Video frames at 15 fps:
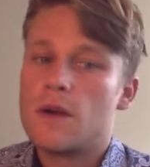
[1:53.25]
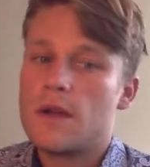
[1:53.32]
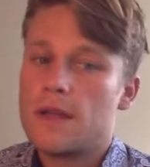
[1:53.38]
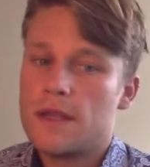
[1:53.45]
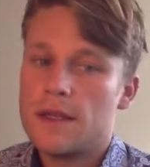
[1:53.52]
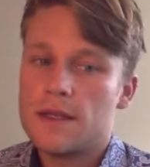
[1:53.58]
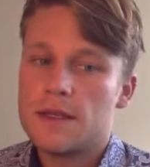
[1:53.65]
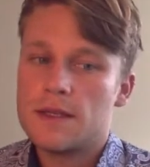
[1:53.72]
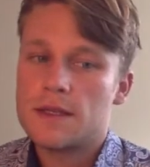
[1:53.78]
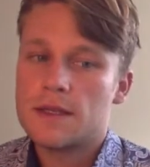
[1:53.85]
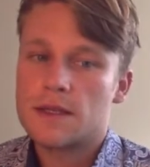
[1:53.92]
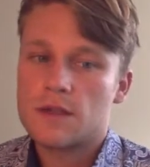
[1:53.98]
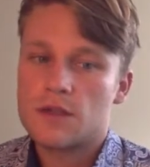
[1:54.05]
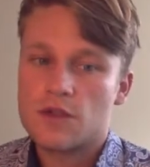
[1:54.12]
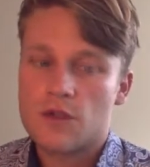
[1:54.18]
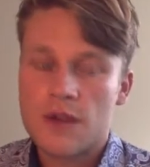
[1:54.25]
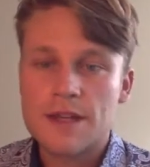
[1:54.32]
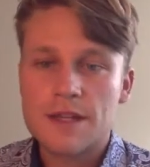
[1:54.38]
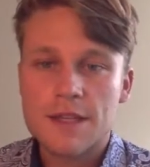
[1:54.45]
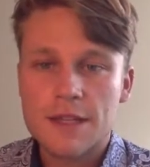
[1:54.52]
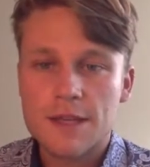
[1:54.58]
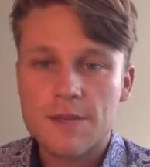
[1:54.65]
is trying
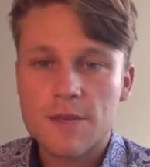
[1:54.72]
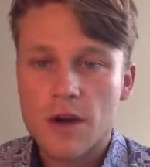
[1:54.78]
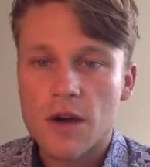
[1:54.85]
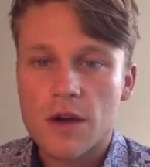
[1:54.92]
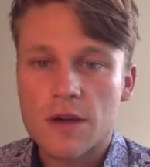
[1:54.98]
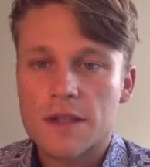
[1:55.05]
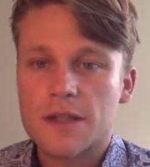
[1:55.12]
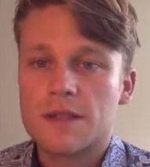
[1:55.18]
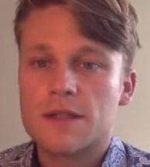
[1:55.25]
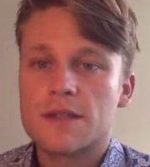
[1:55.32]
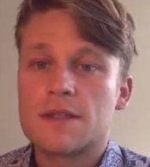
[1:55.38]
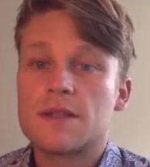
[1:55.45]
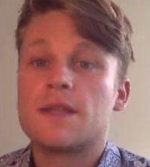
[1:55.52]
to keep the audience